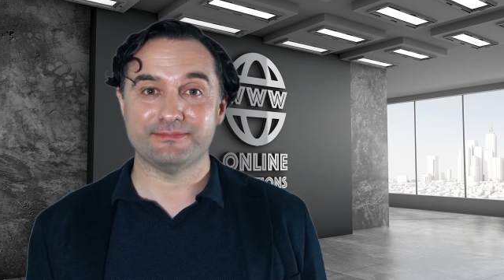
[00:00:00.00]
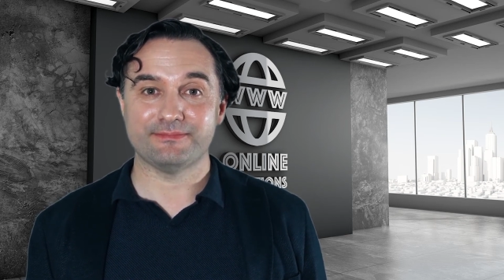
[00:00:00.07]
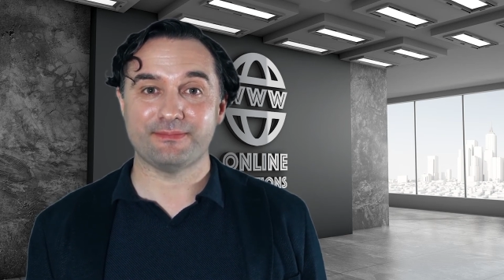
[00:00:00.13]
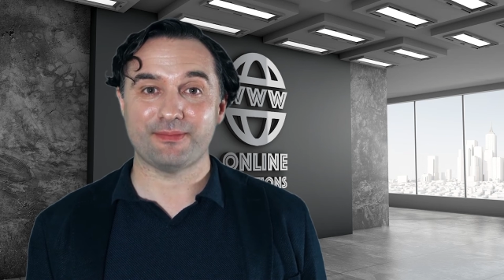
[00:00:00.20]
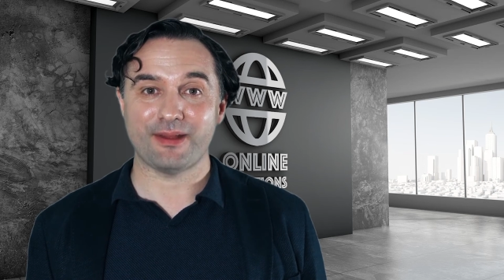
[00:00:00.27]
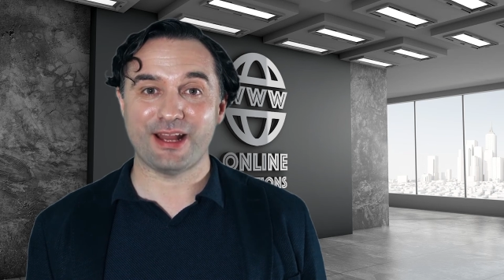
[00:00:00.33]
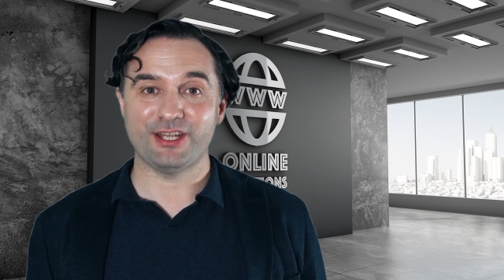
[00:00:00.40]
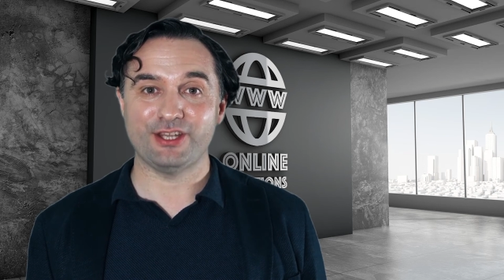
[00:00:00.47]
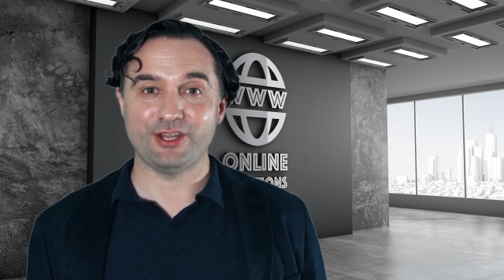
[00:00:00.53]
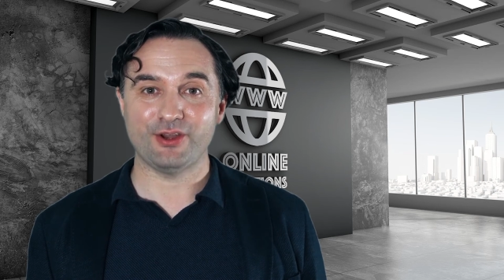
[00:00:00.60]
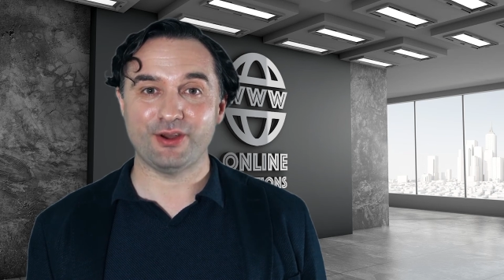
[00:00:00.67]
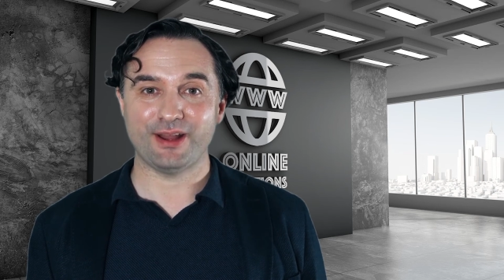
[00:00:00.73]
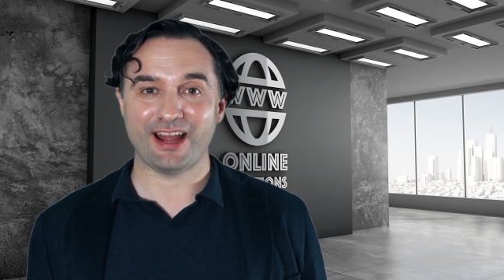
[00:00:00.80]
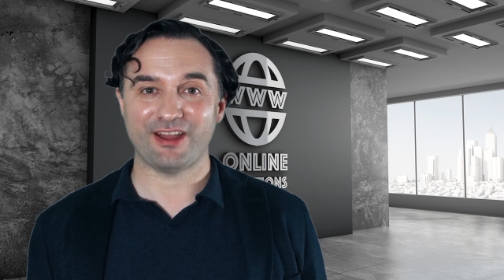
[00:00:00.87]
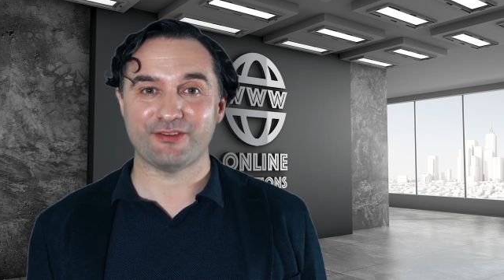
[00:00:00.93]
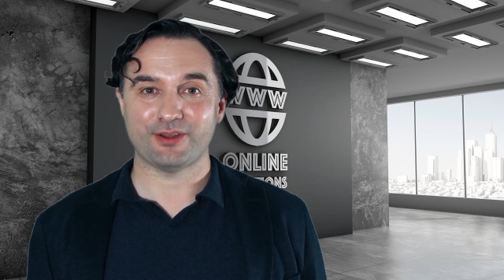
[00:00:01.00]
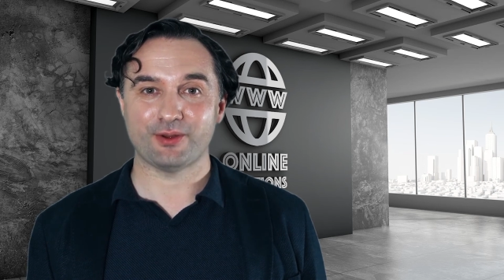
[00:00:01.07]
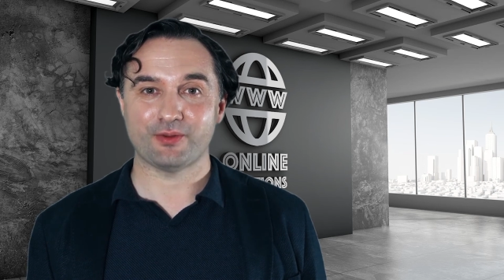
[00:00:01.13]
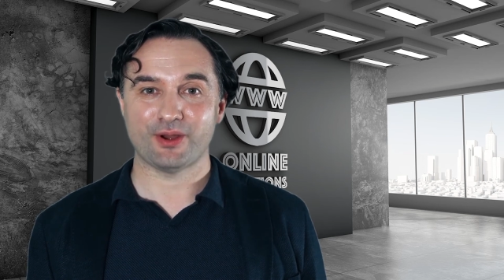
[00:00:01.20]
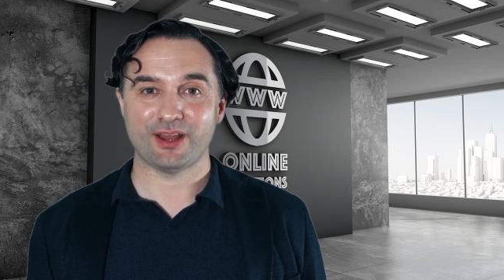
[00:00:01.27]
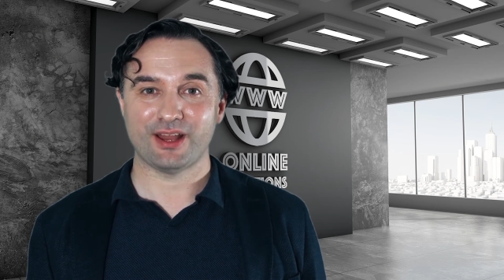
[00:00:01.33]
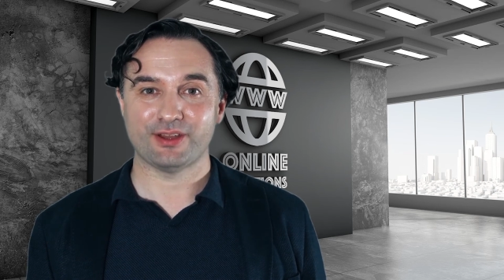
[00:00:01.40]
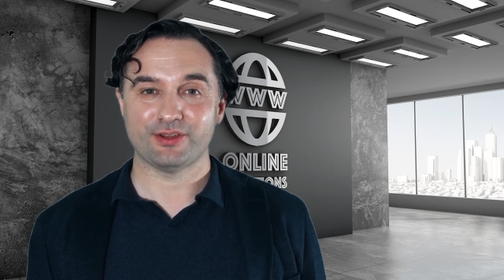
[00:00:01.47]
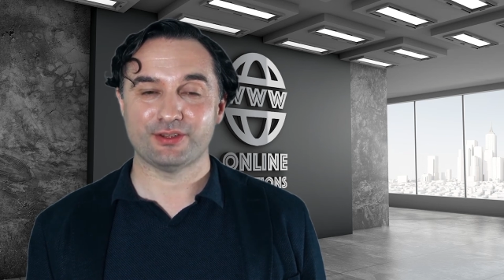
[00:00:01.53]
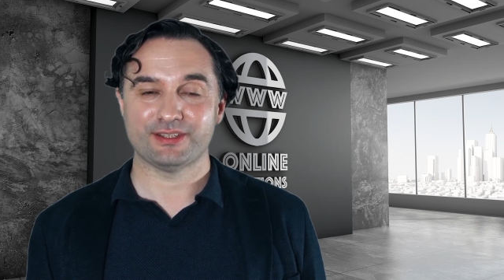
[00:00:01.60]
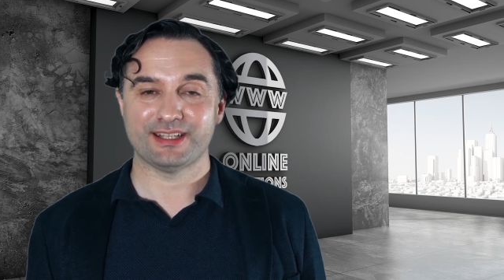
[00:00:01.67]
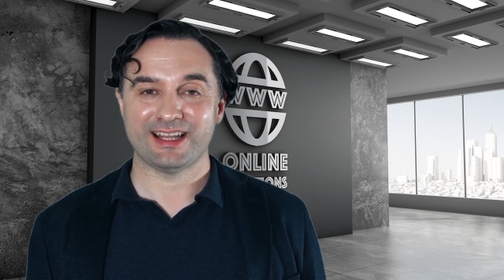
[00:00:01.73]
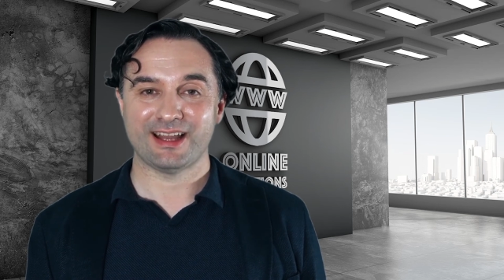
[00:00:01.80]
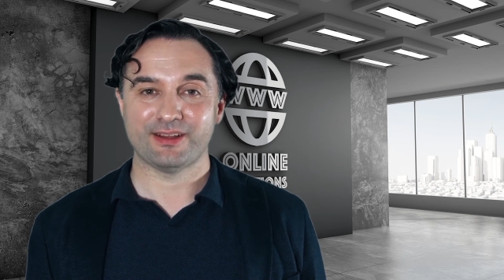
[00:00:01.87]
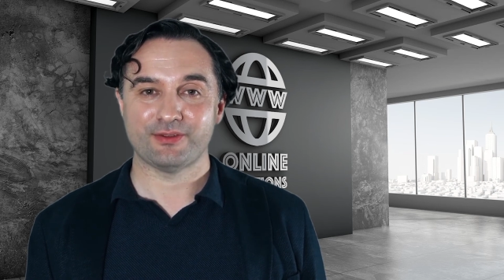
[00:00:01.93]
Make sure everyone on your
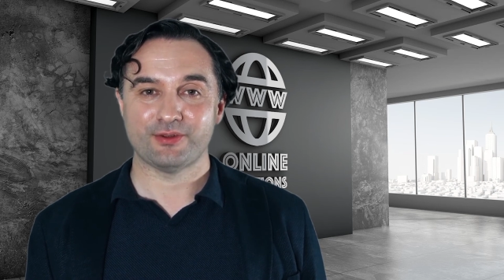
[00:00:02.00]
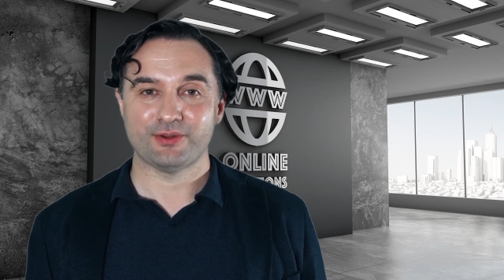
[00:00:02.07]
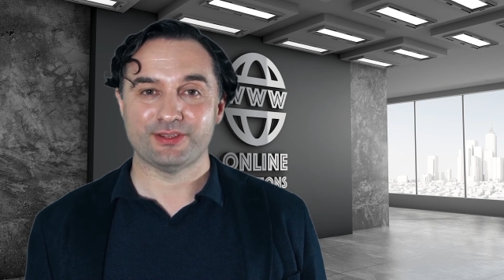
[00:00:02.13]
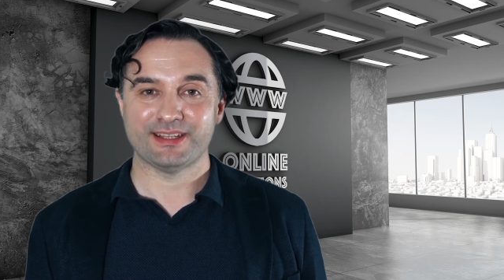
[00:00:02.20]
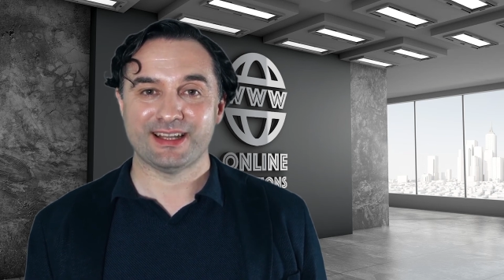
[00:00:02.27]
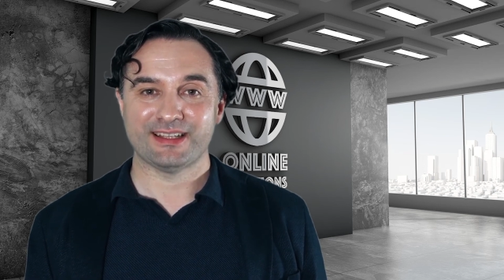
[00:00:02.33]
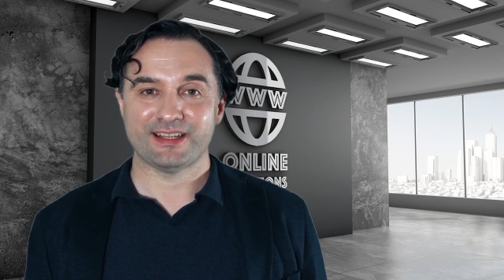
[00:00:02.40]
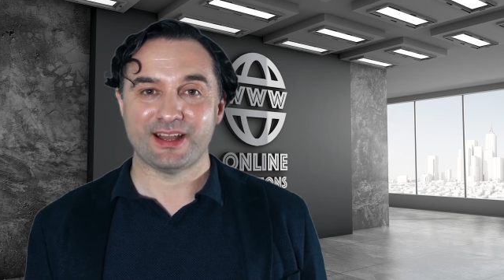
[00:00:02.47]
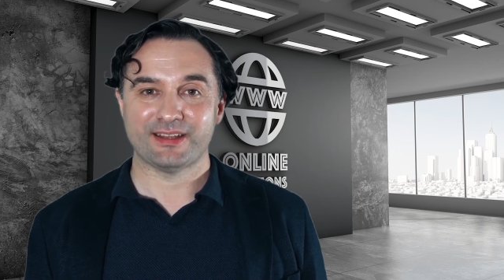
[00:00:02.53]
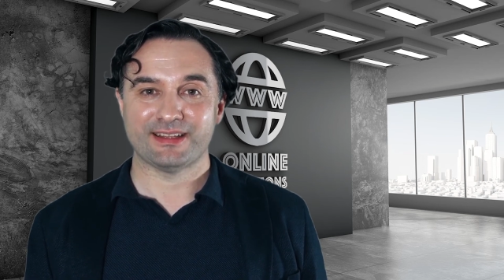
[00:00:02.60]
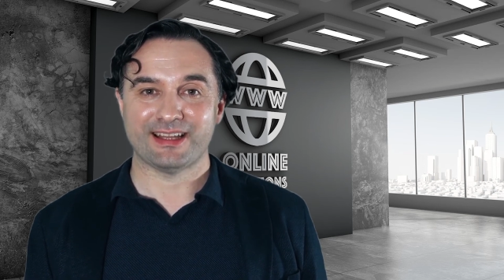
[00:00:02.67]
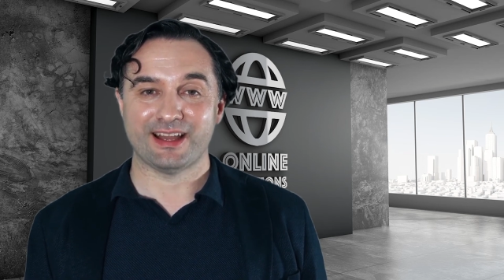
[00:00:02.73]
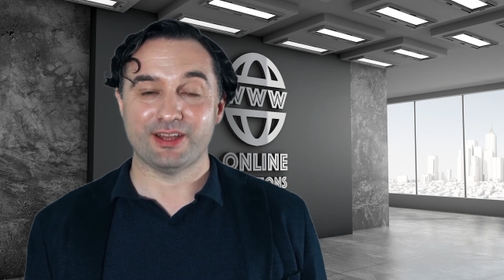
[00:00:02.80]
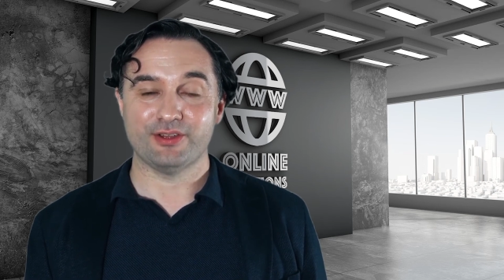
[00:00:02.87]
team who's conducting